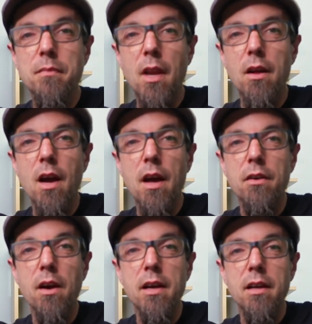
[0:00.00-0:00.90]
on
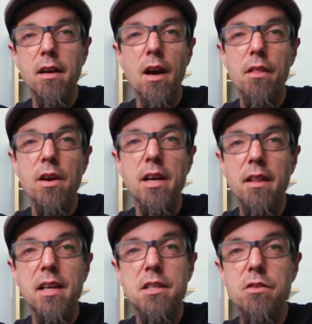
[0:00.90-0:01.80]
either end of
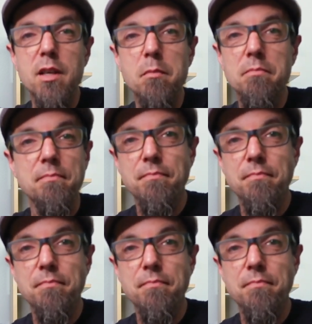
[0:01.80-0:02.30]
that stream.